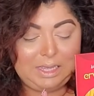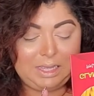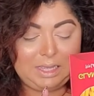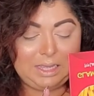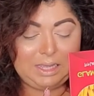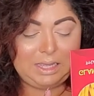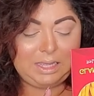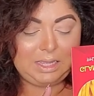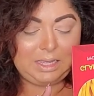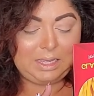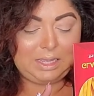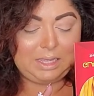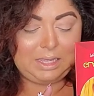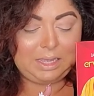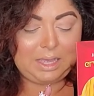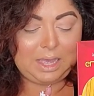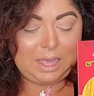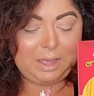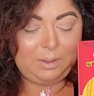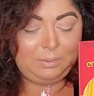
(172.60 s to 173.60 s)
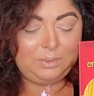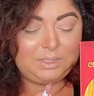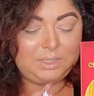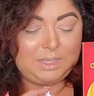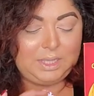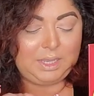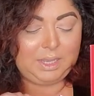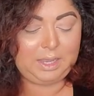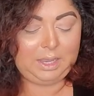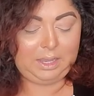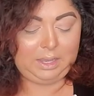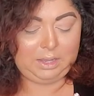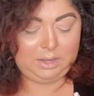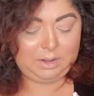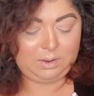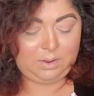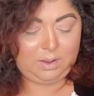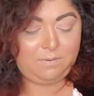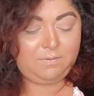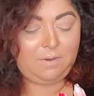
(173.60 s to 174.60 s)
I was thinking, you
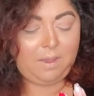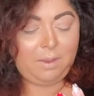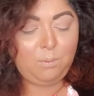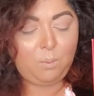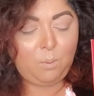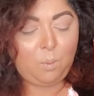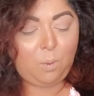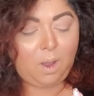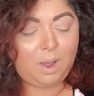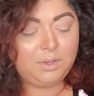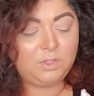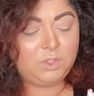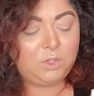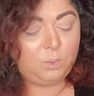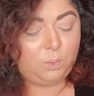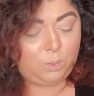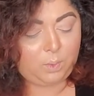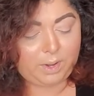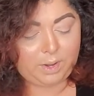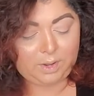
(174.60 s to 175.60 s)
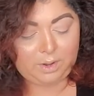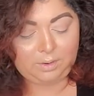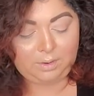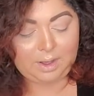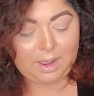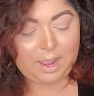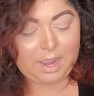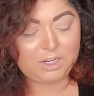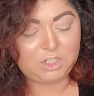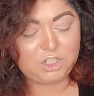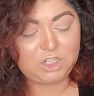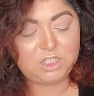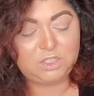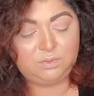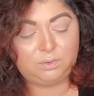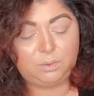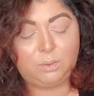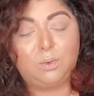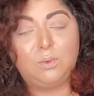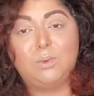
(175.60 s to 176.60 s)
know, if I want to wear lashes
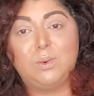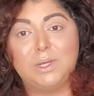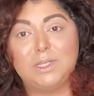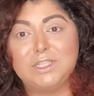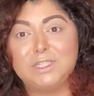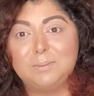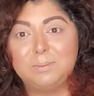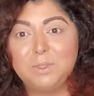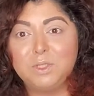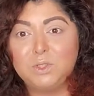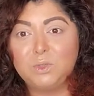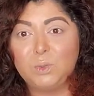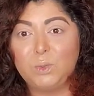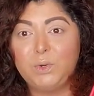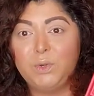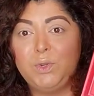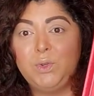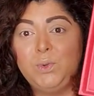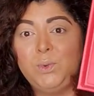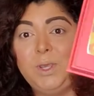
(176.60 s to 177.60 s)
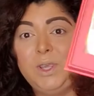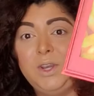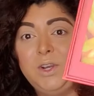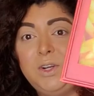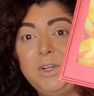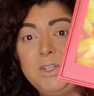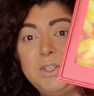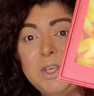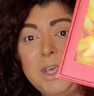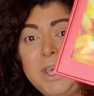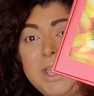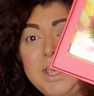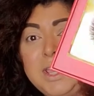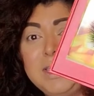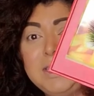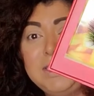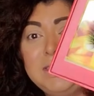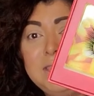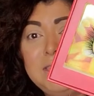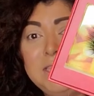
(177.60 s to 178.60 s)
for Christmas or New Year's,
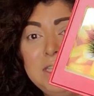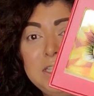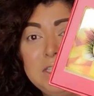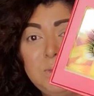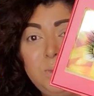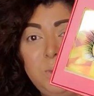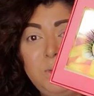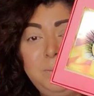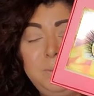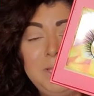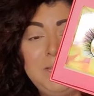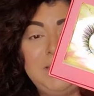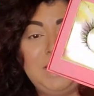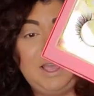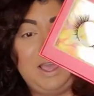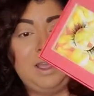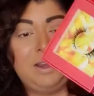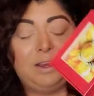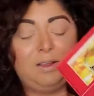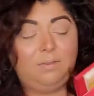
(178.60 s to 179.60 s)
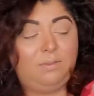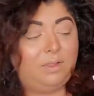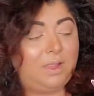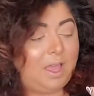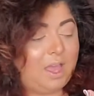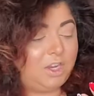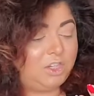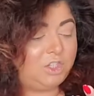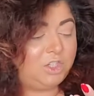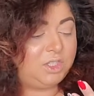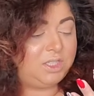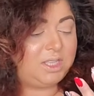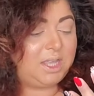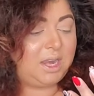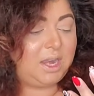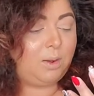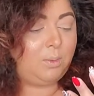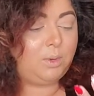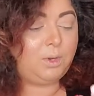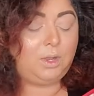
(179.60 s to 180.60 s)
this would be the kind of lashes
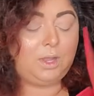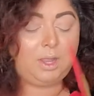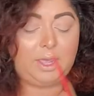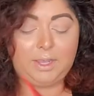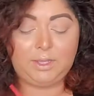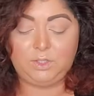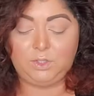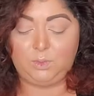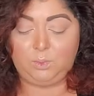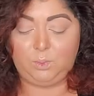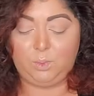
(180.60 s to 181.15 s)
that I would like to